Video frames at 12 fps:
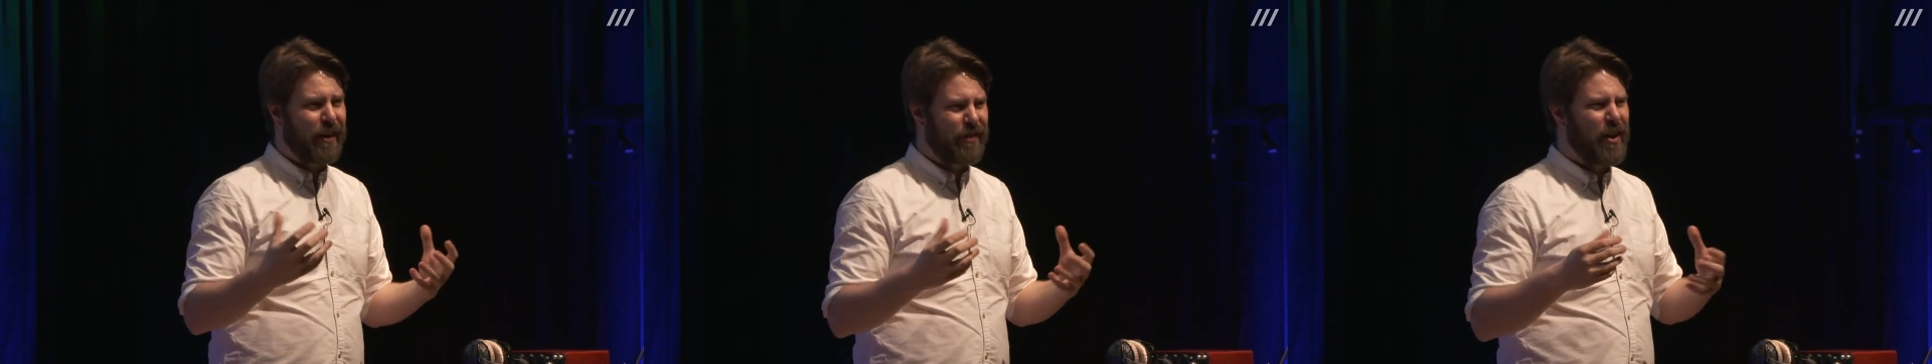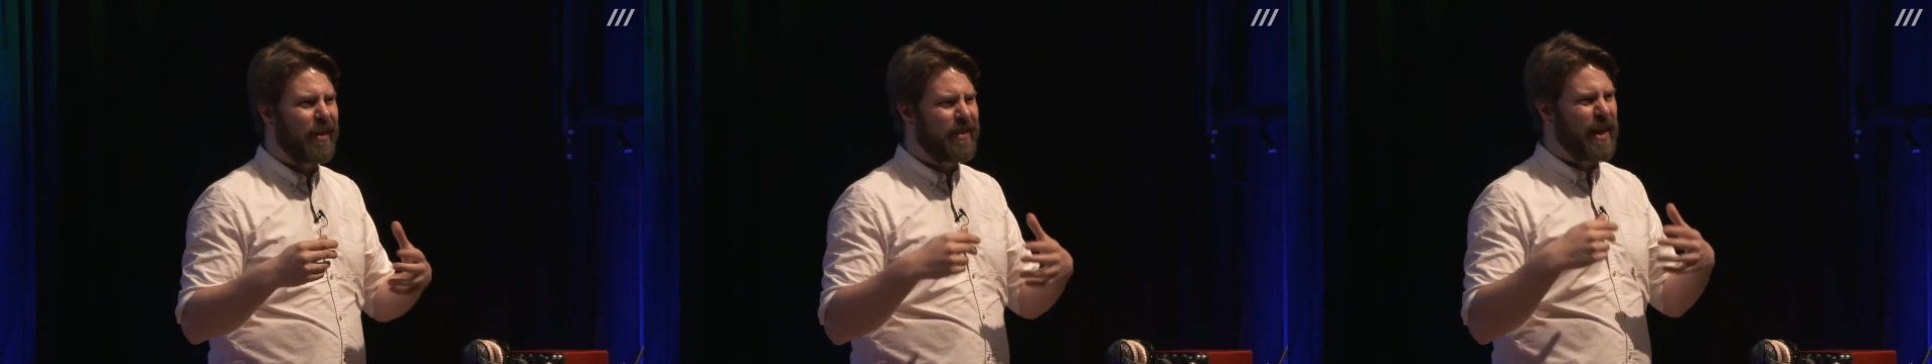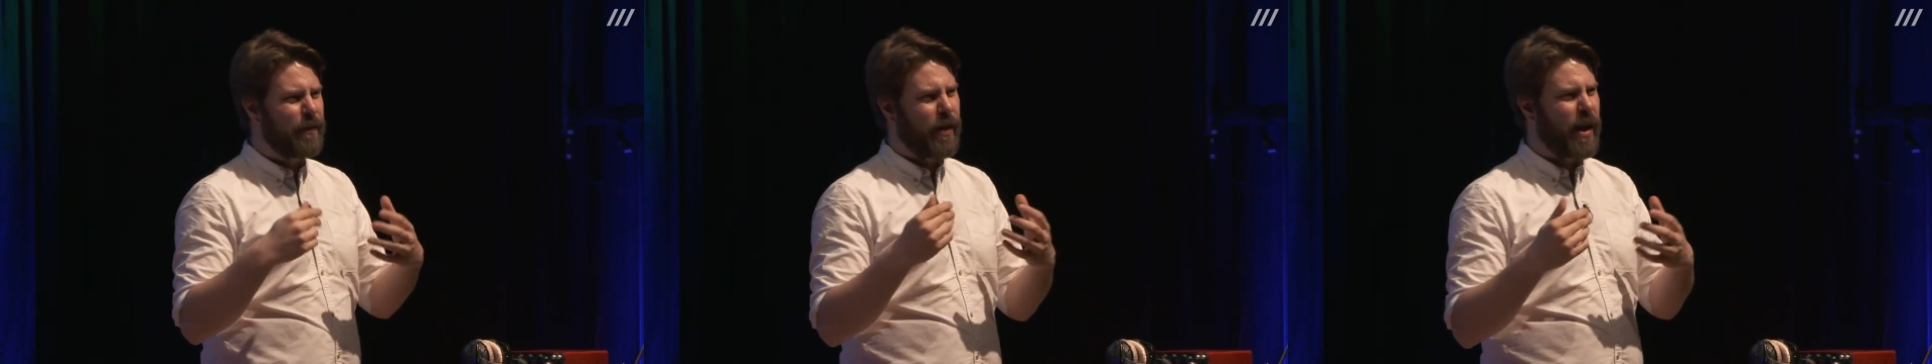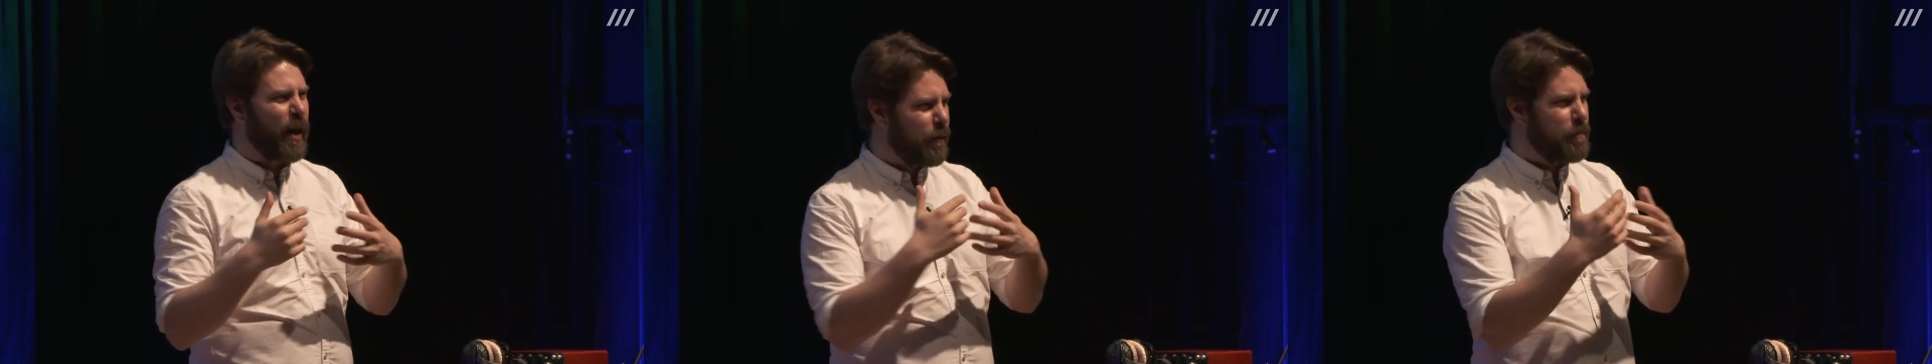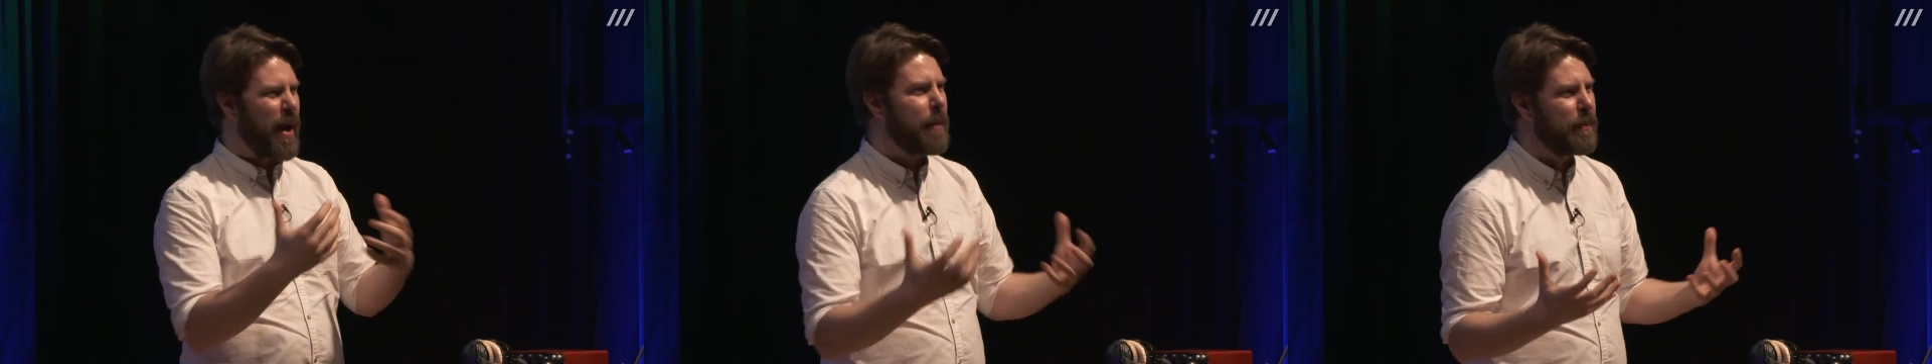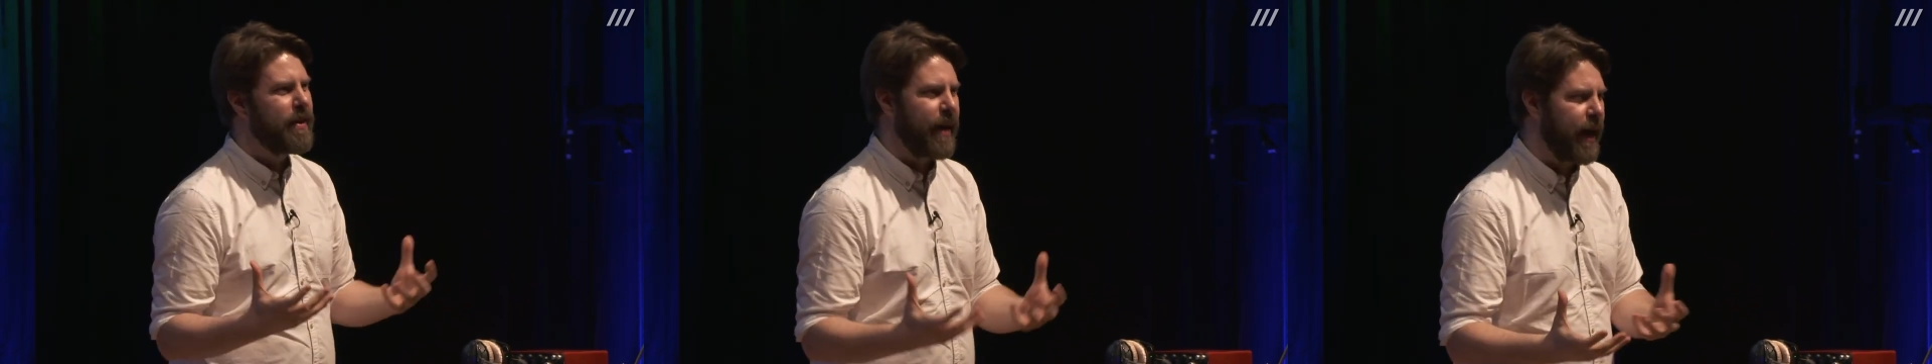is the idea of a kind of
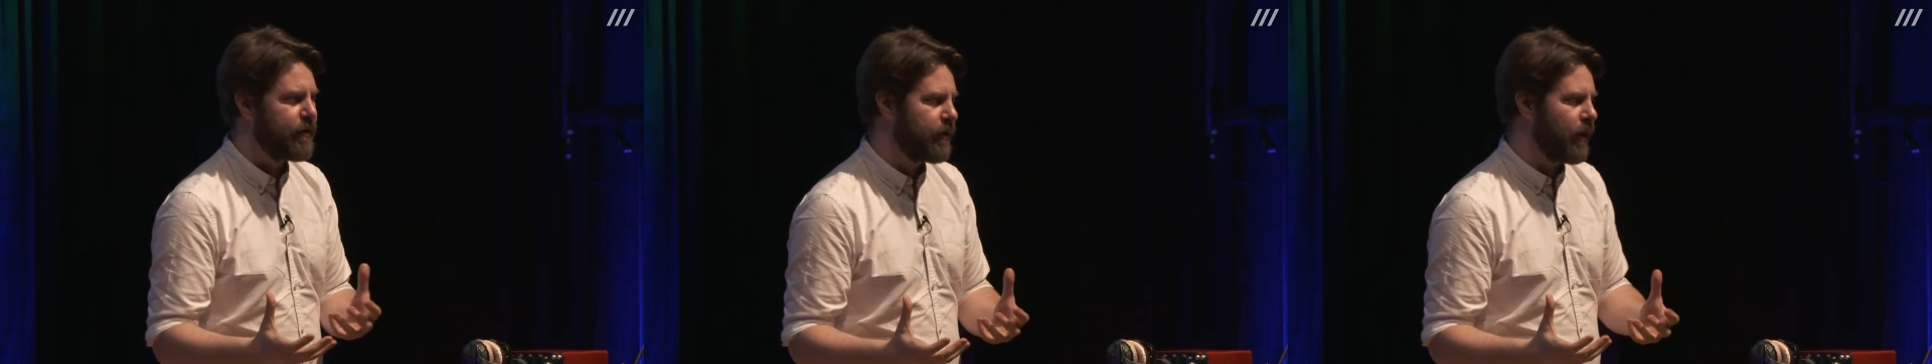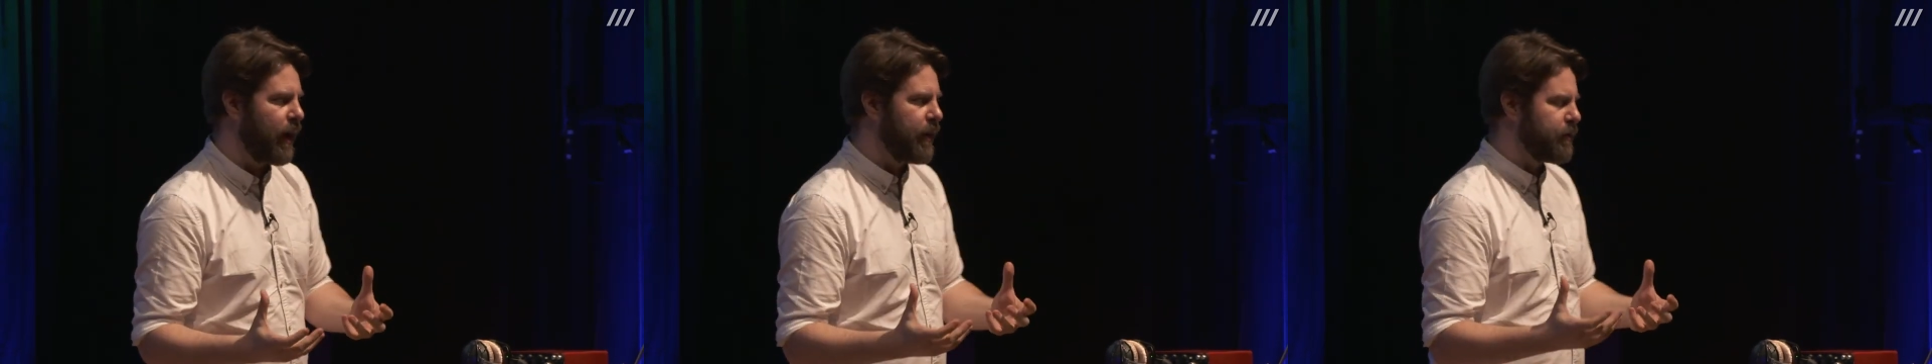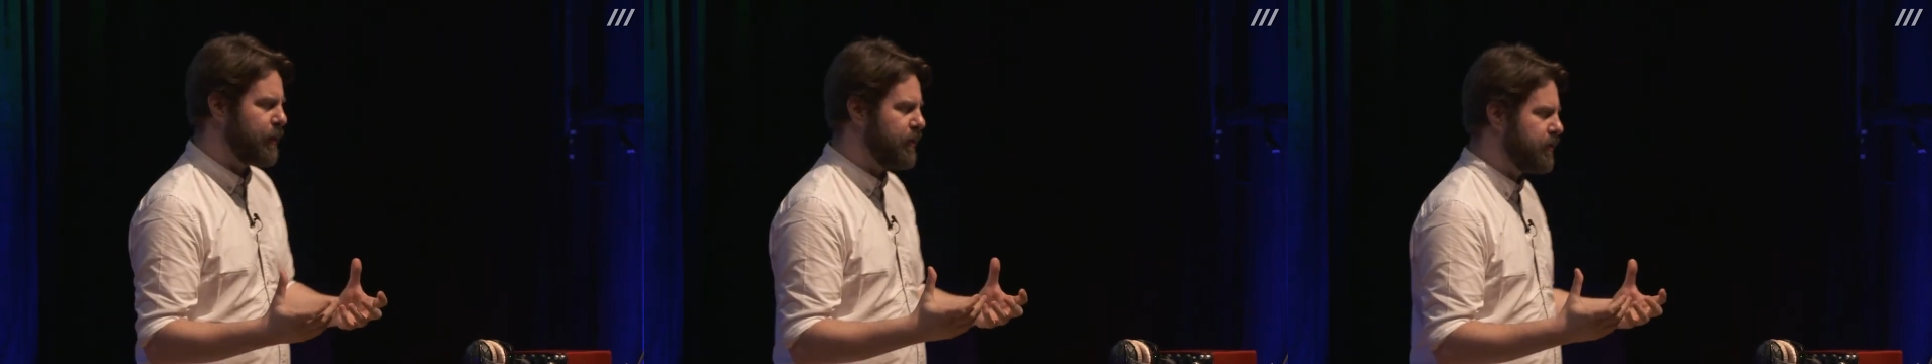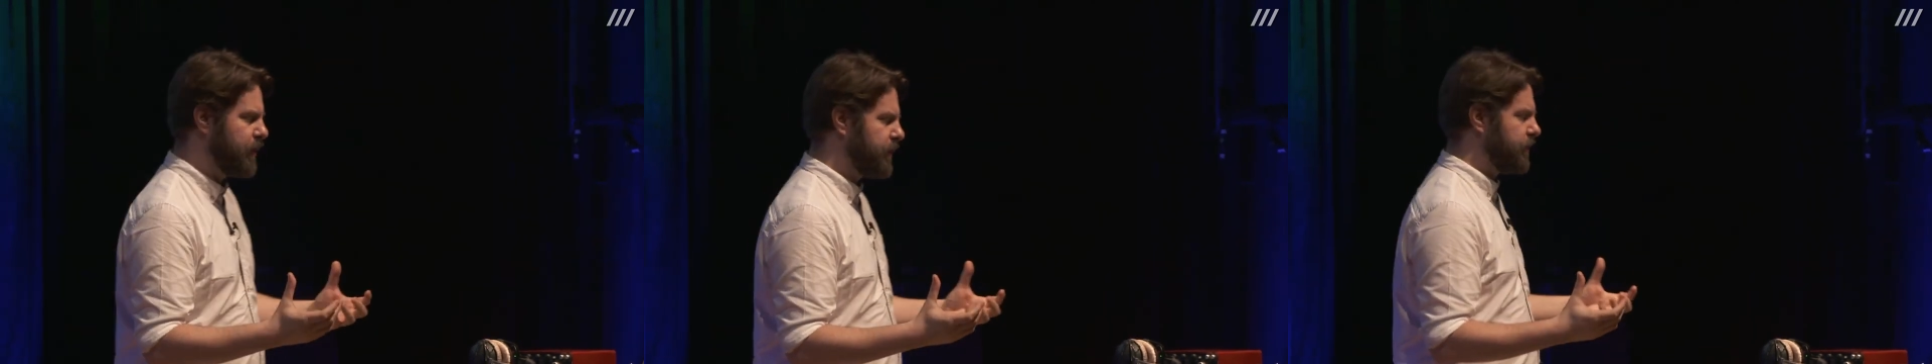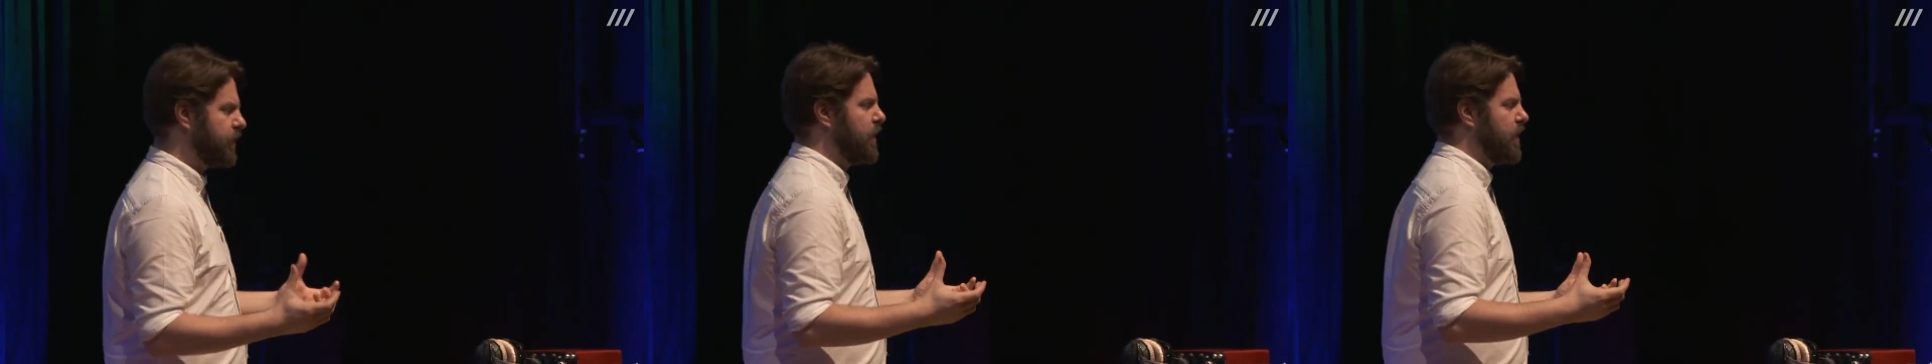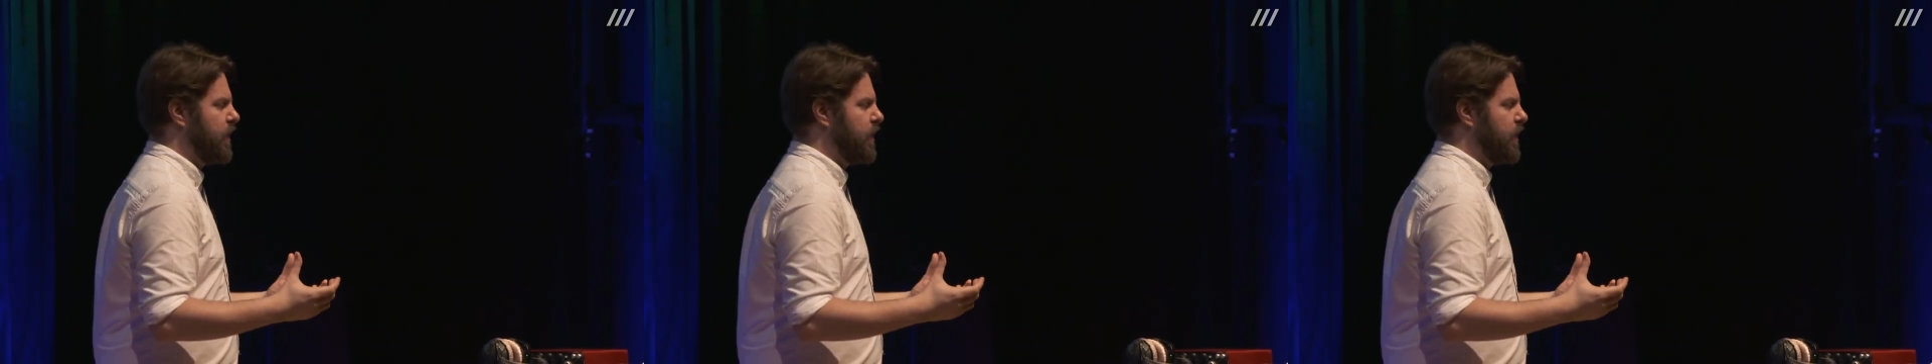mapping exercise, which is,